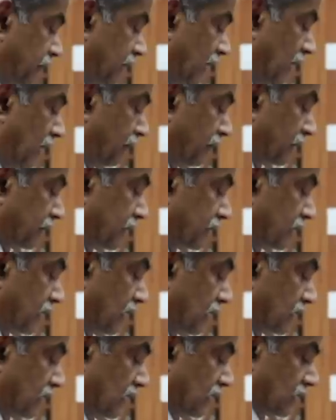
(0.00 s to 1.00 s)
among the
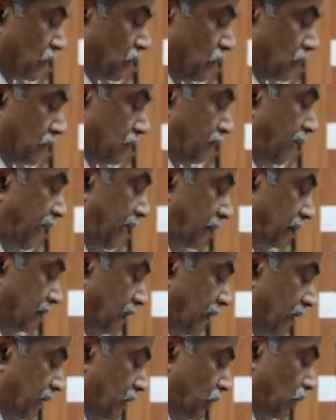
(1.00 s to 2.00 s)
judges whose parent
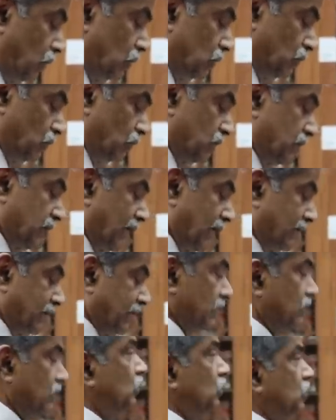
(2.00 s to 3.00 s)
High Court was
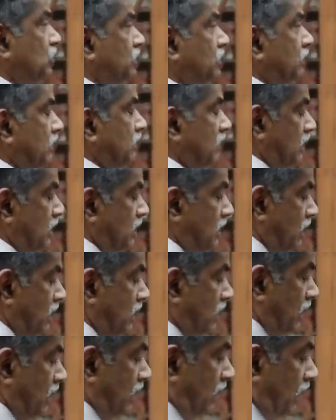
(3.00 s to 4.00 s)
another court.
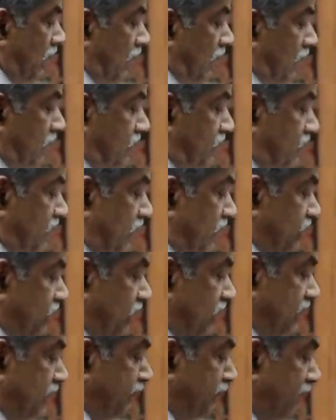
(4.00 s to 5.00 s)

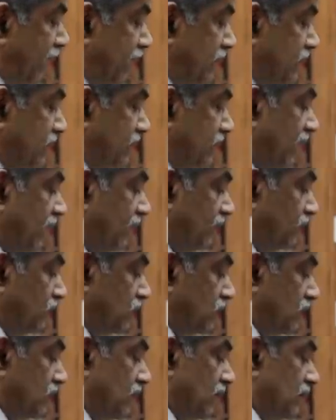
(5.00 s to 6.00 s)
Justice M.A. Ansari was
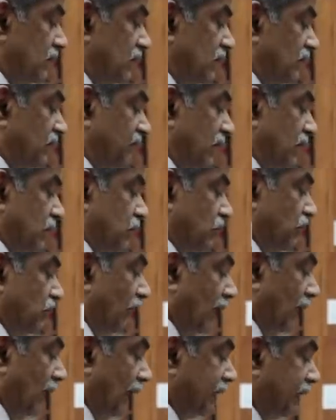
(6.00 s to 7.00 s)
a judge at the
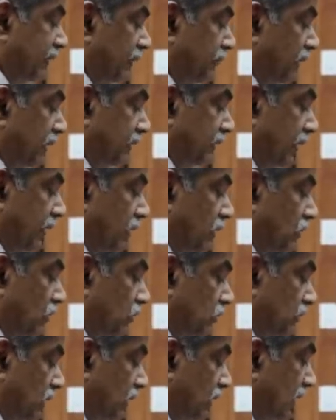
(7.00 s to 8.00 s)
erstwhile Hyderabad High
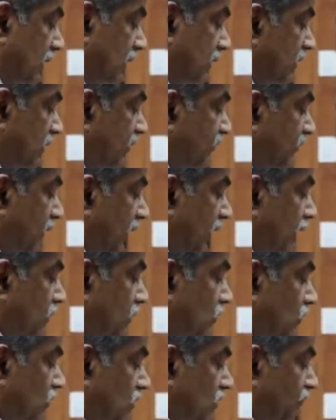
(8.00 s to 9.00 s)
Court and later at the High
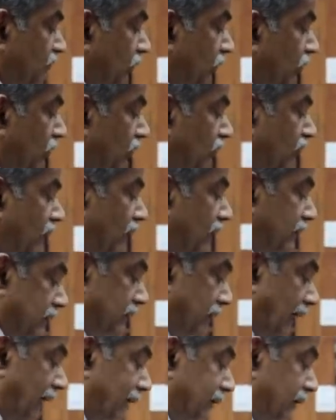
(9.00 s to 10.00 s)
Court of Unified
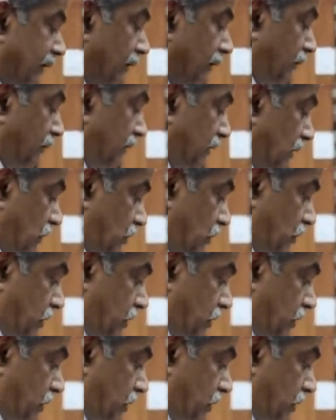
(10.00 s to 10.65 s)
Andhra Pradesh.